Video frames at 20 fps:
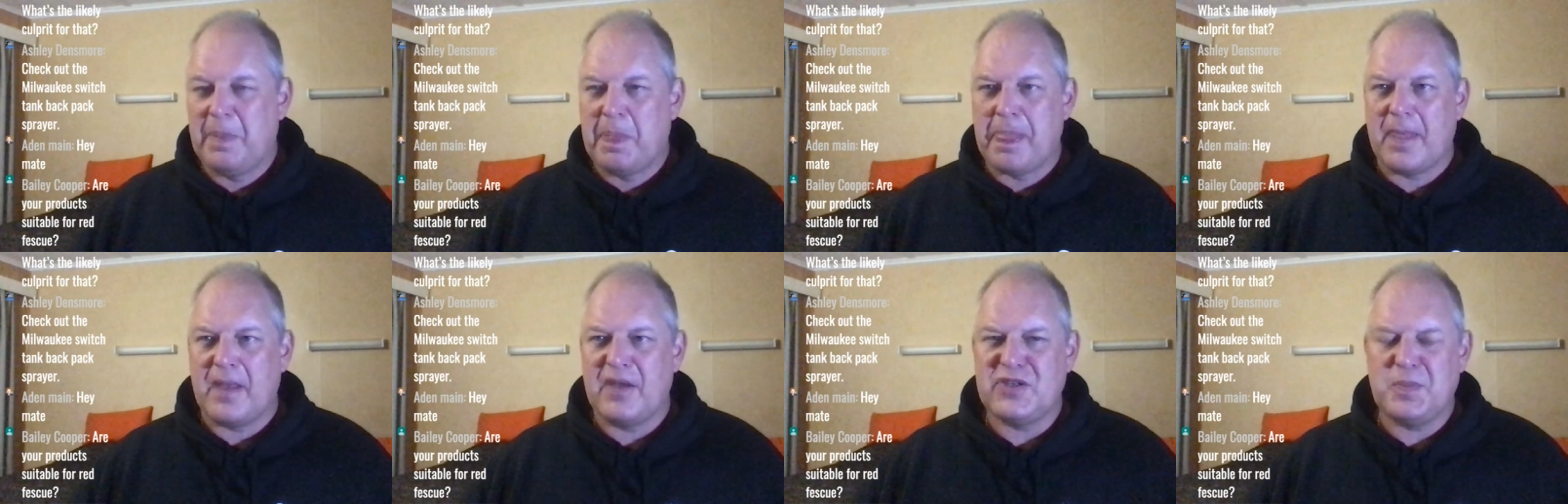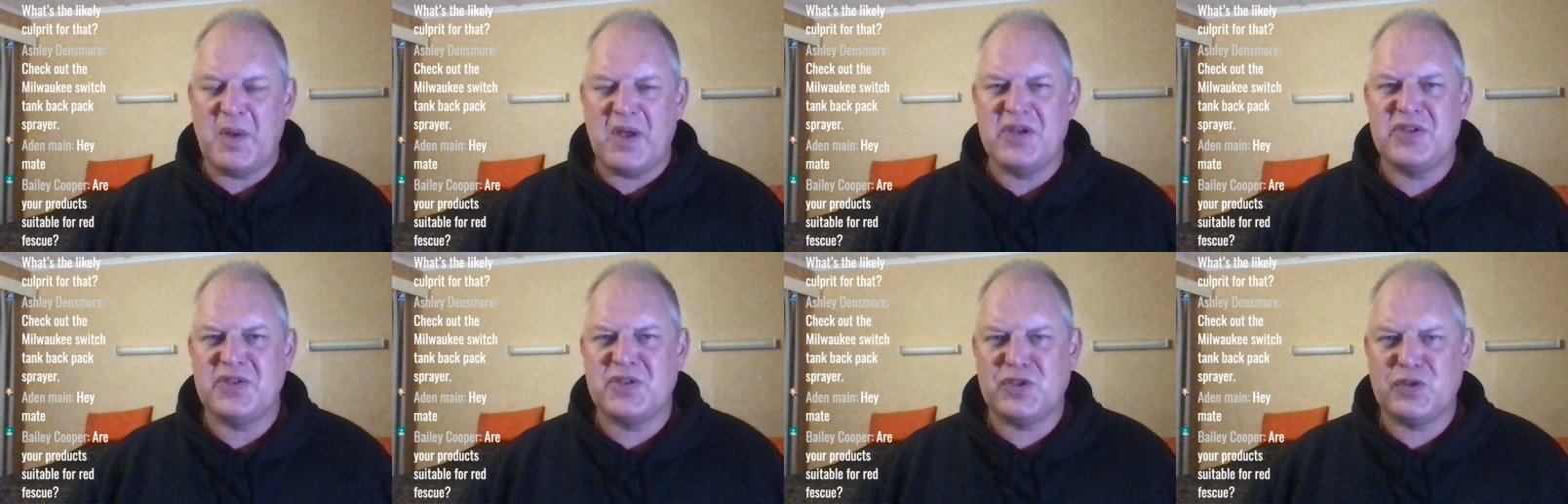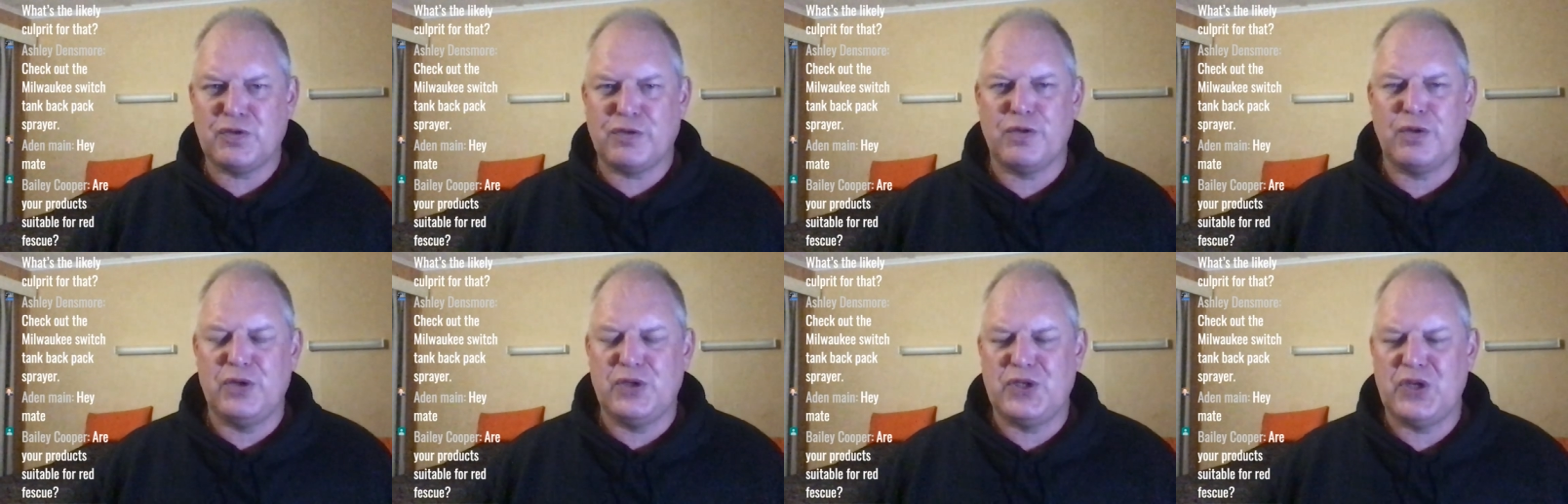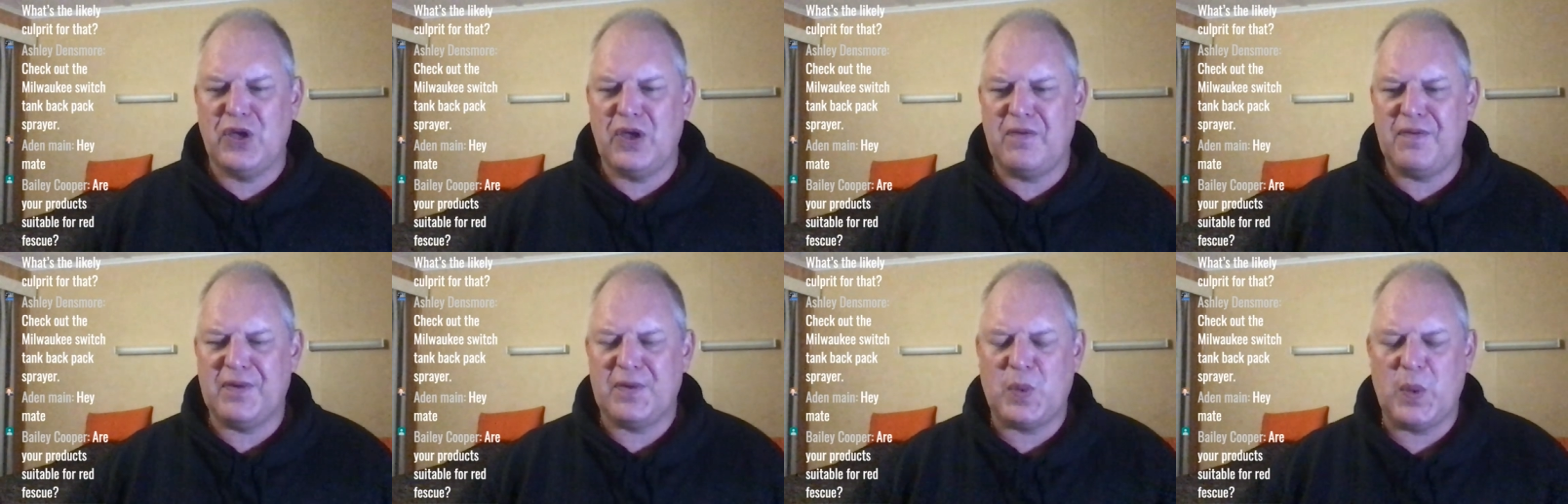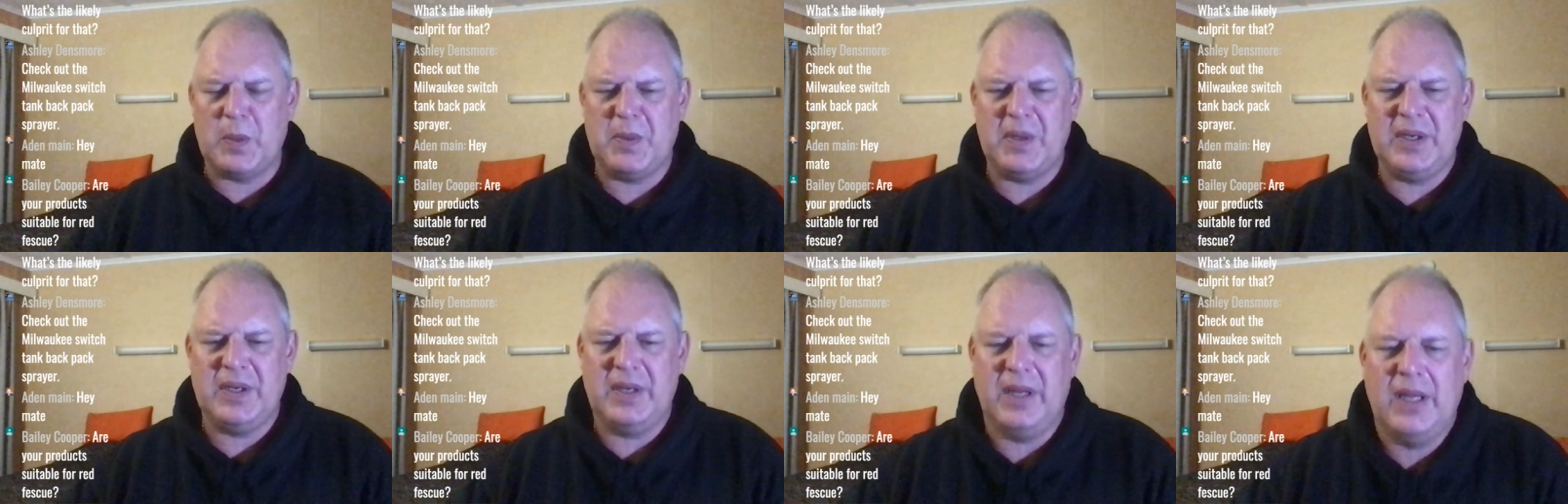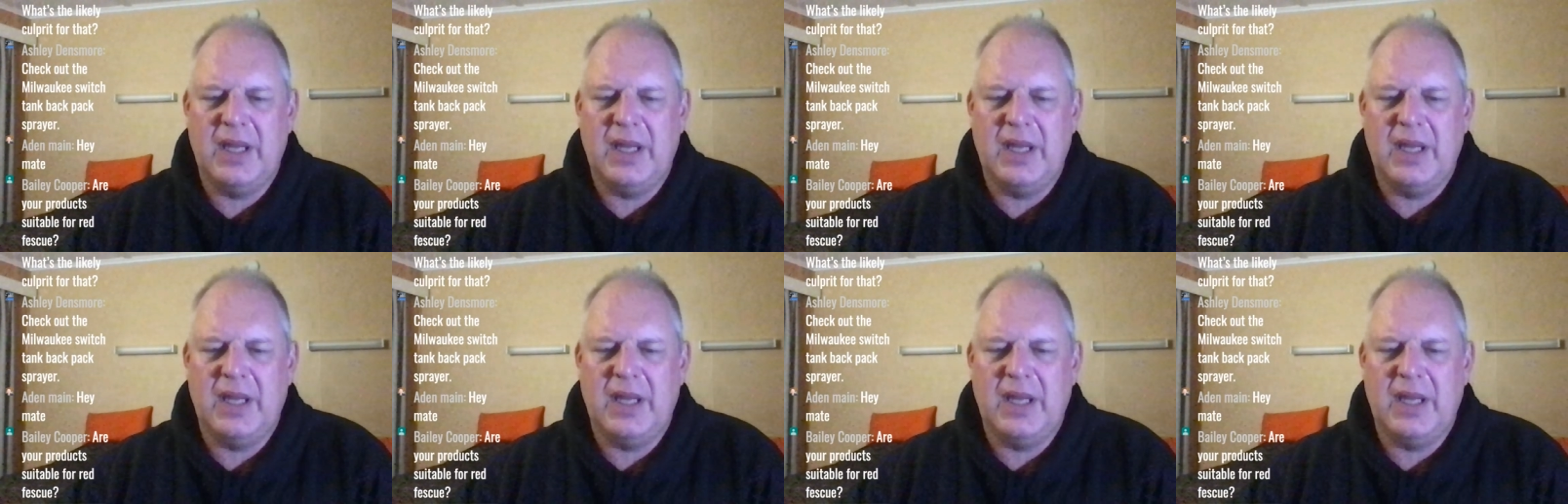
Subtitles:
I suppose true turf equipment.